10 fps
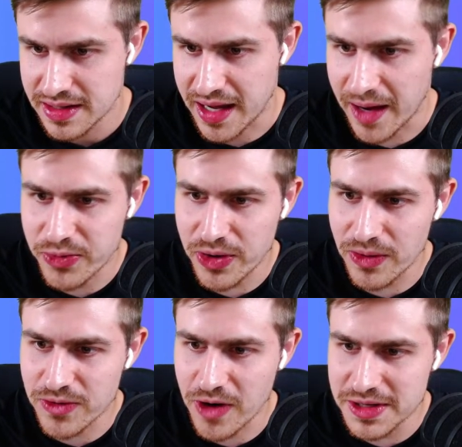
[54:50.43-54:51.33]
Gabriel
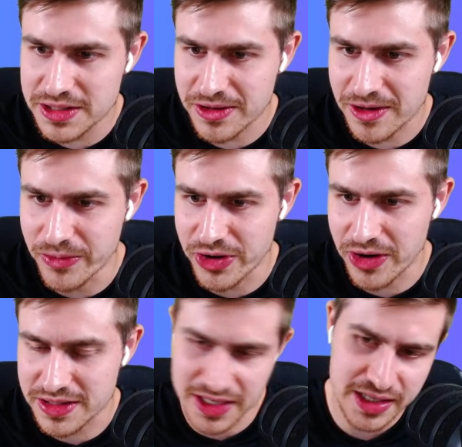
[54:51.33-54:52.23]
or Robinson or
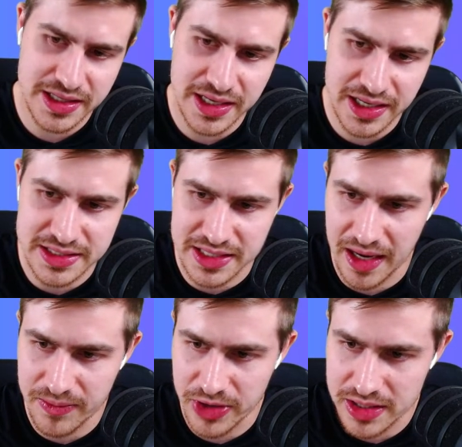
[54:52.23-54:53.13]
Munoz? I think it's
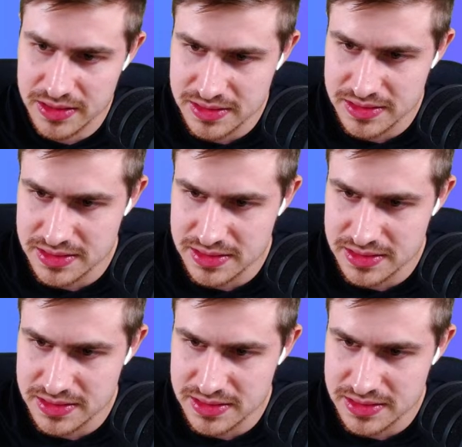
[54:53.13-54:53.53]
Gabriel.